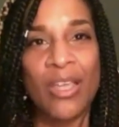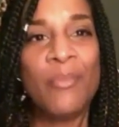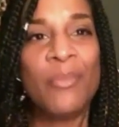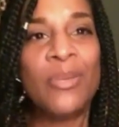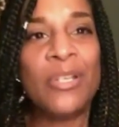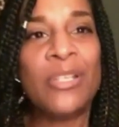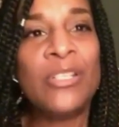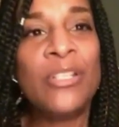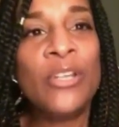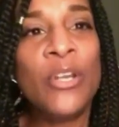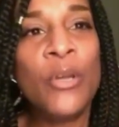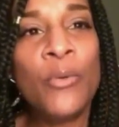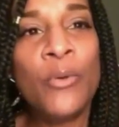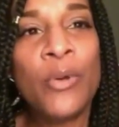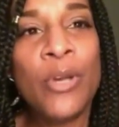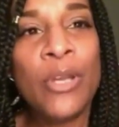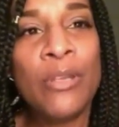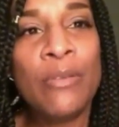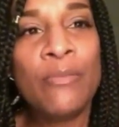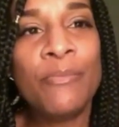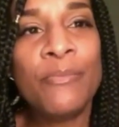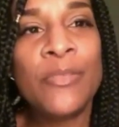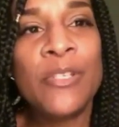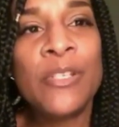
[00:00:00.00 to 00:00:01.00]
You know
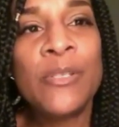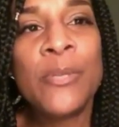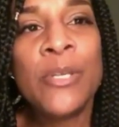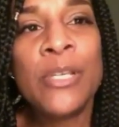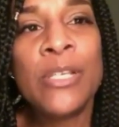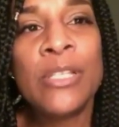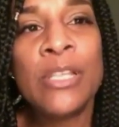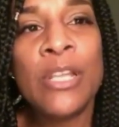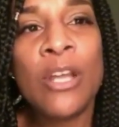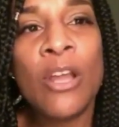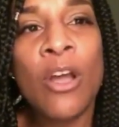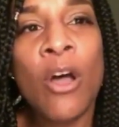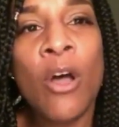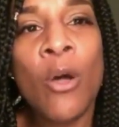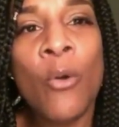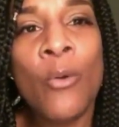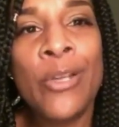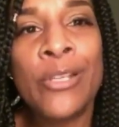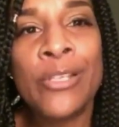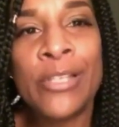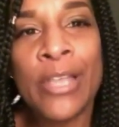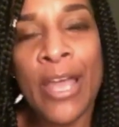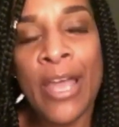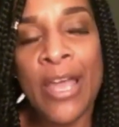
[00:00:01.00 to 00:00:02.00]
what? Just because it
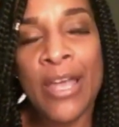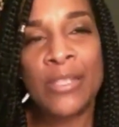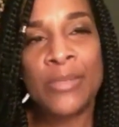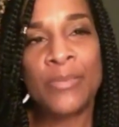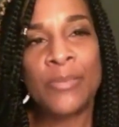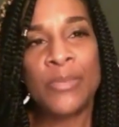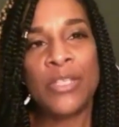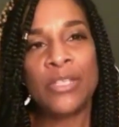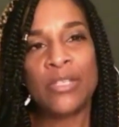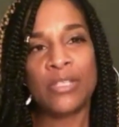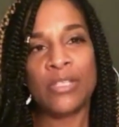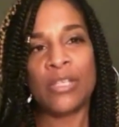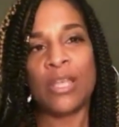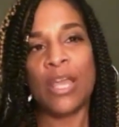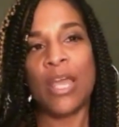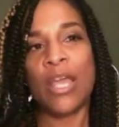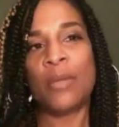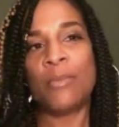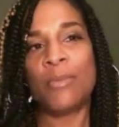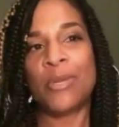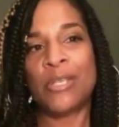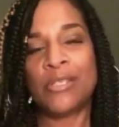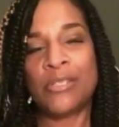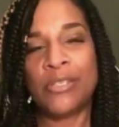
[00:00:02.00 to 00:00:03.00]
always asks me to
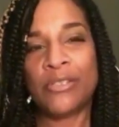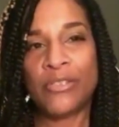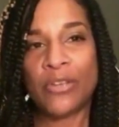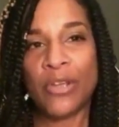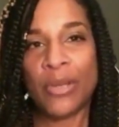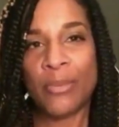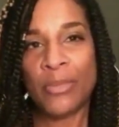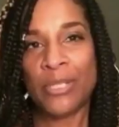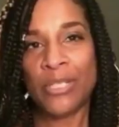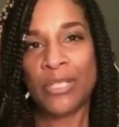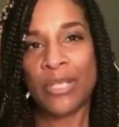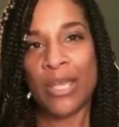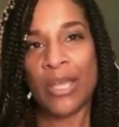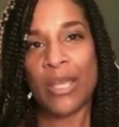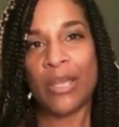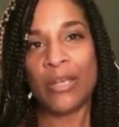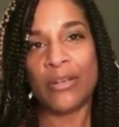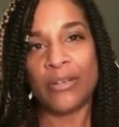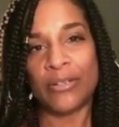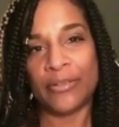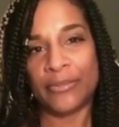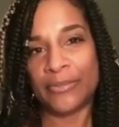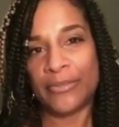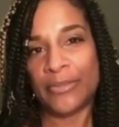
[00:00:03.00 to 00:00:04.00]
tag my sister, I'm going to tag
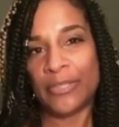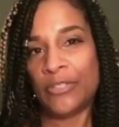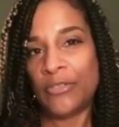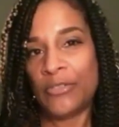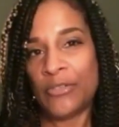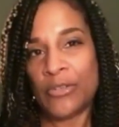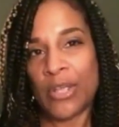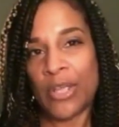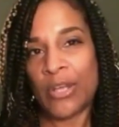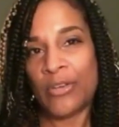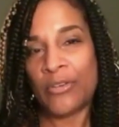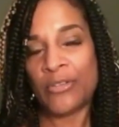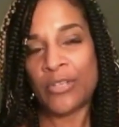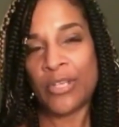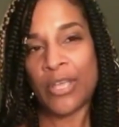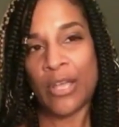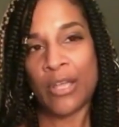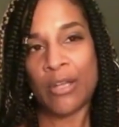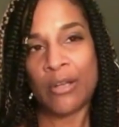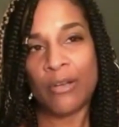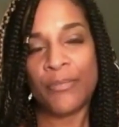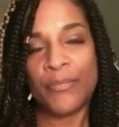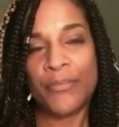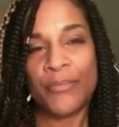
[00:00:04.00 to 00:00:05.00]
her. Usually I don't
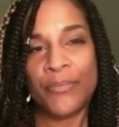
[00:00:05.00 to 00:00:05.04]
tag her.